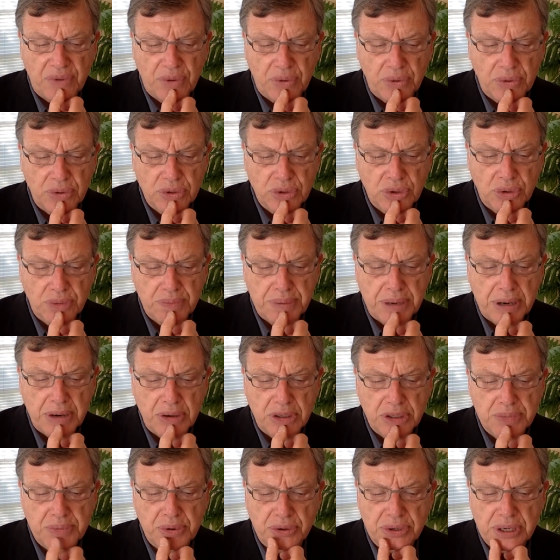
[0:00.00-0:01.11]
voters or
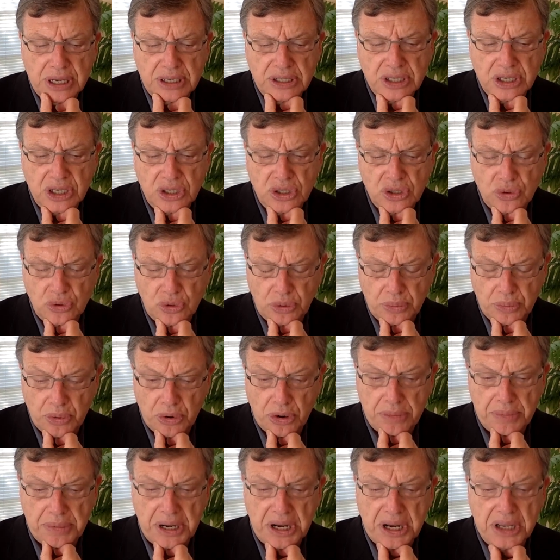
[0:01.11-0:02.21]
parents protesting at school
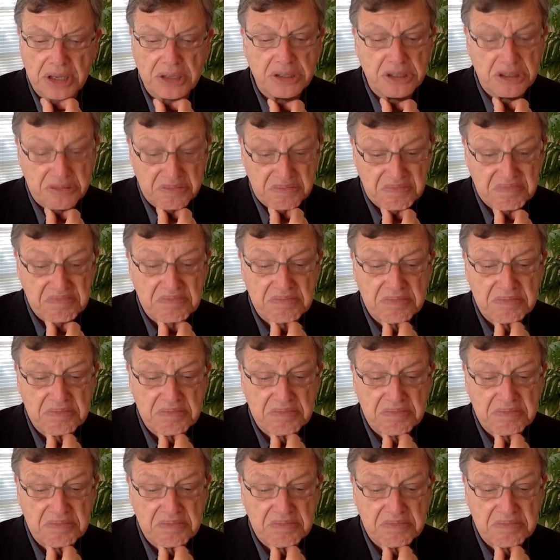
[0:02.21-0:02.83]
board meetings,